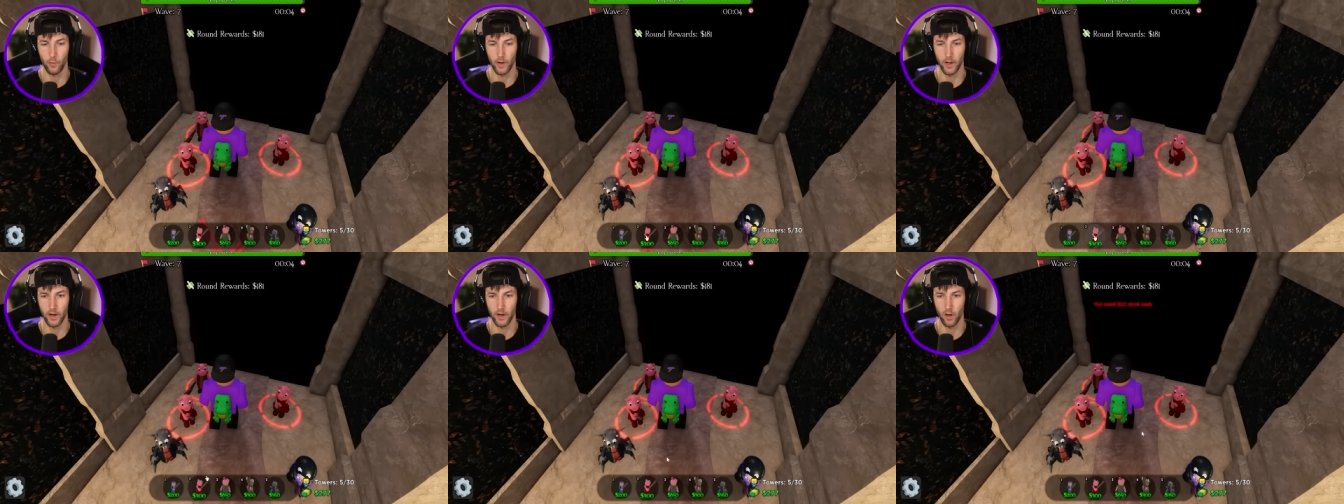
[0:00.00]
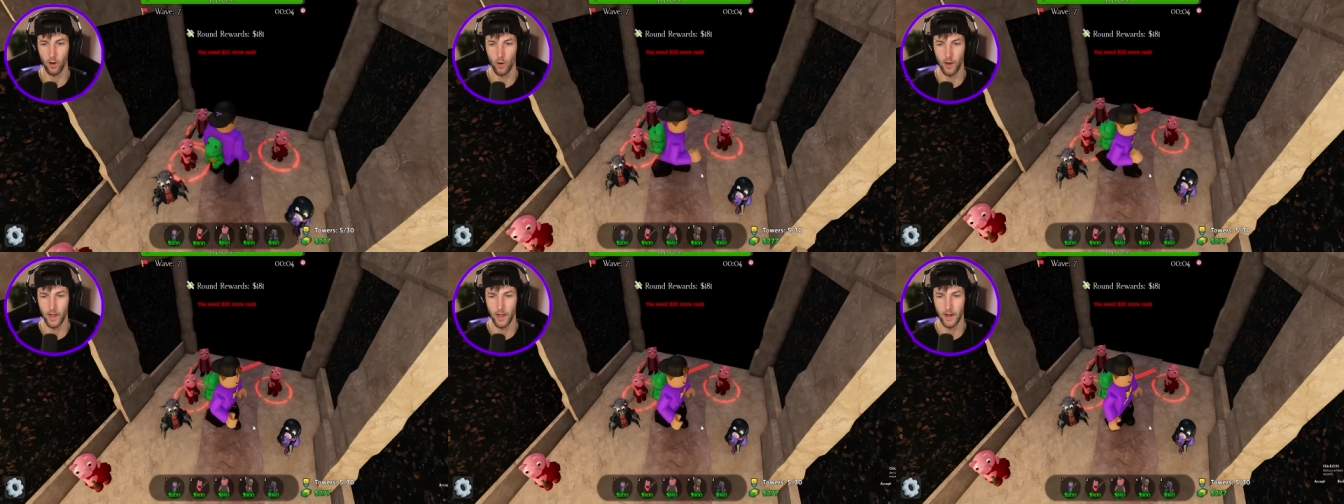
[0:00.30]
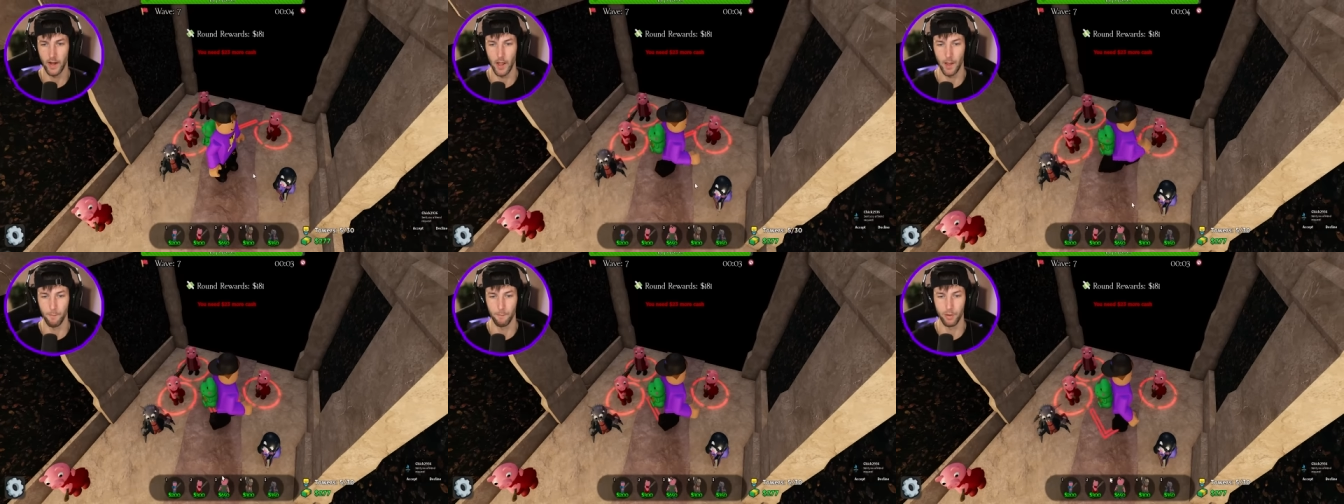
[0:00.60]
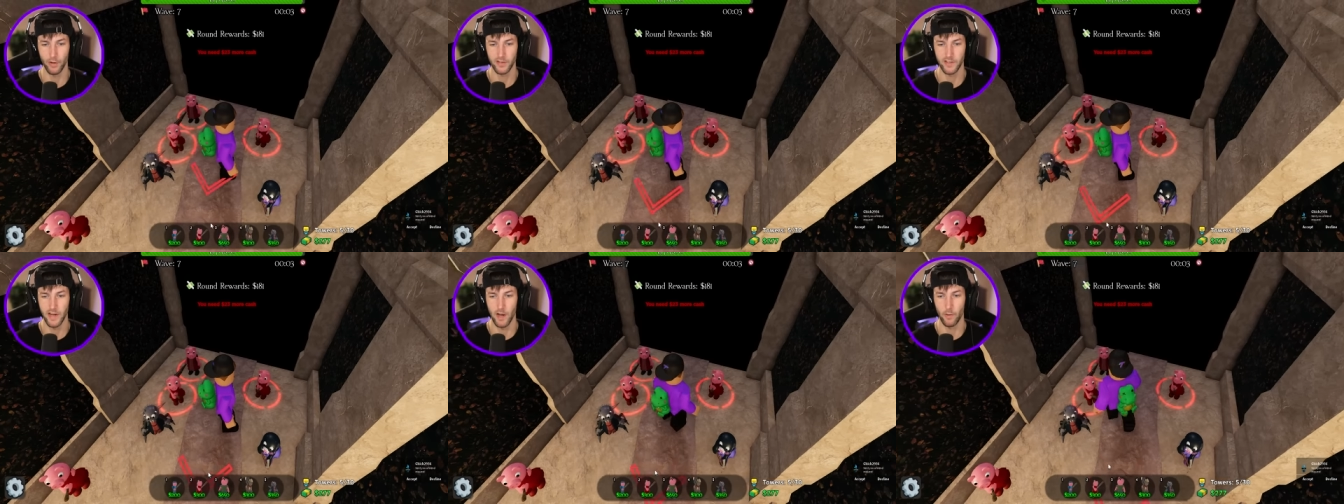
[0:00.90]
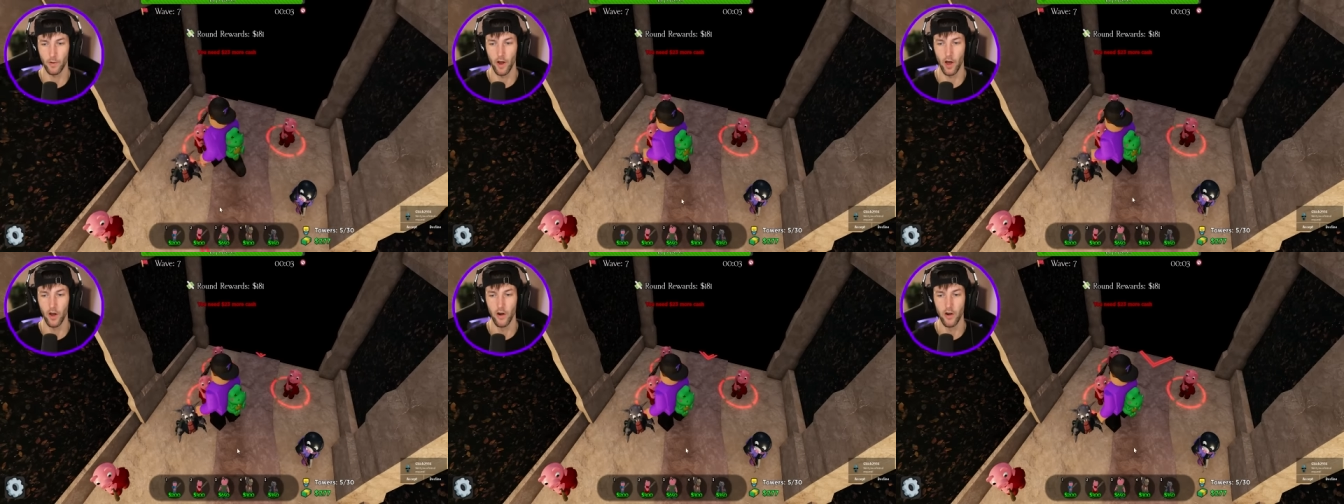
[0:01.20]
We're going to go ahead and put
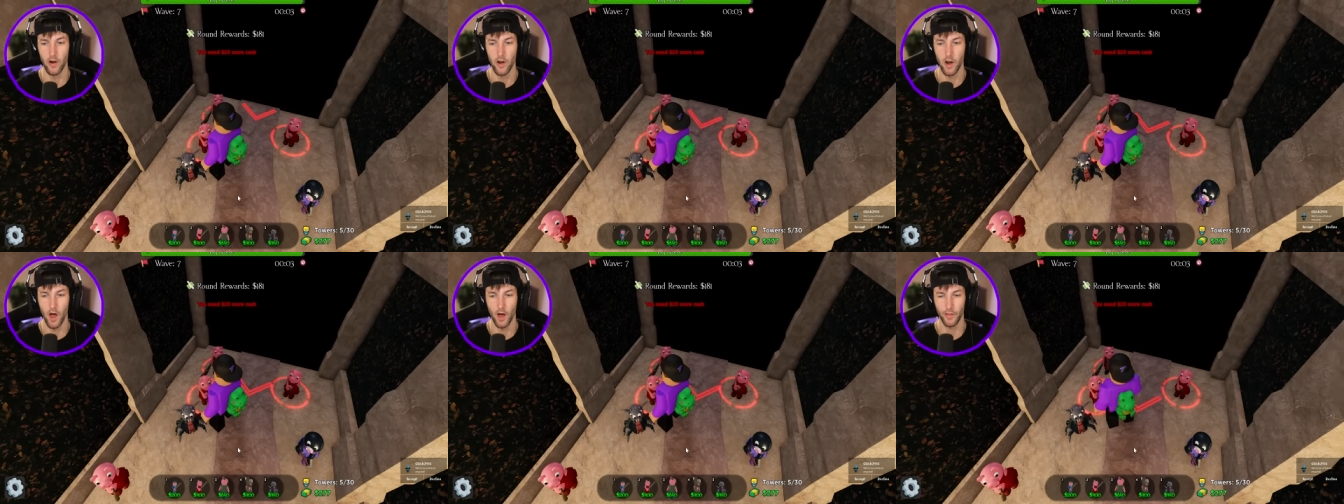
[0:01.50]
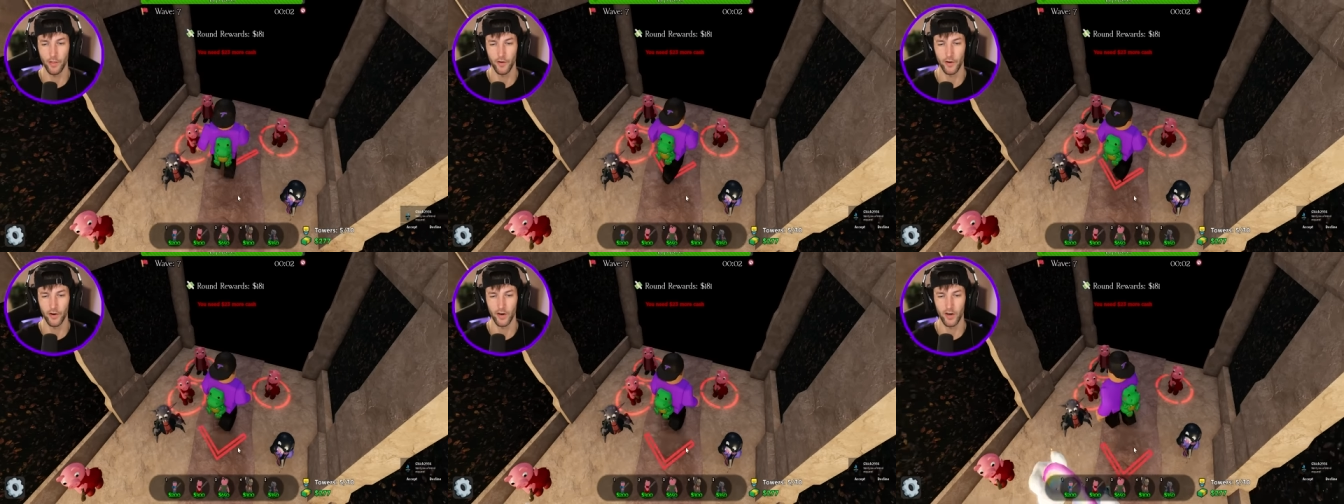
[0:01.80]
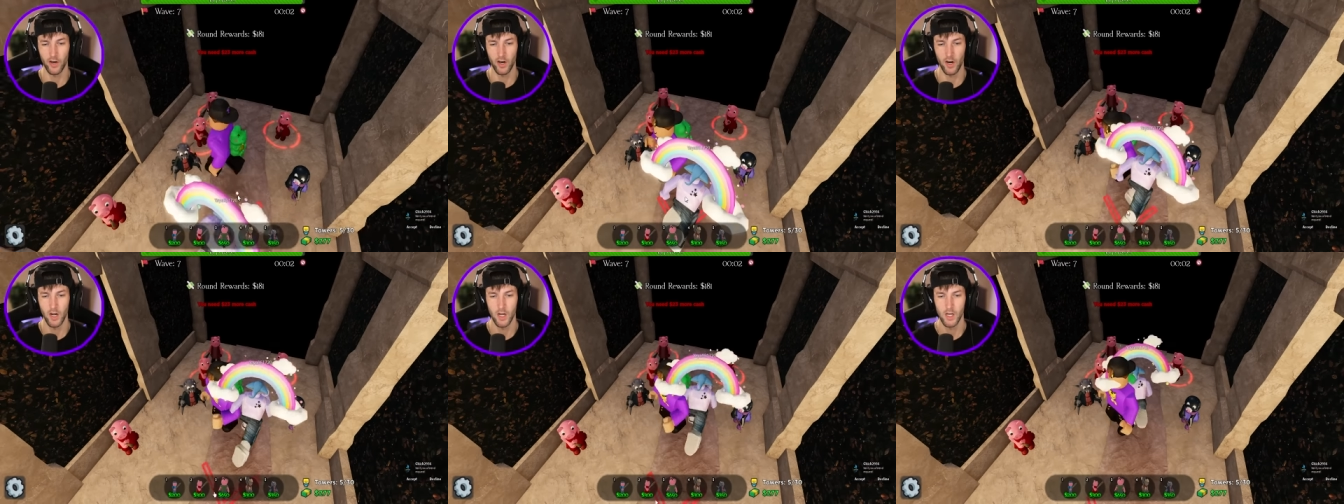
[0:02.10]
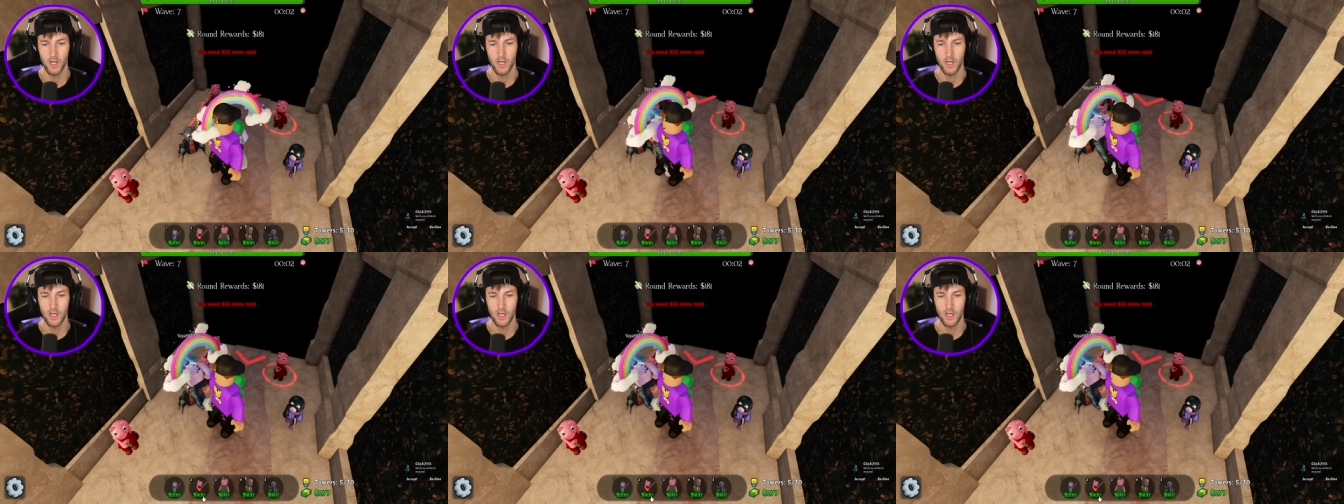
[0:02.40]
down another...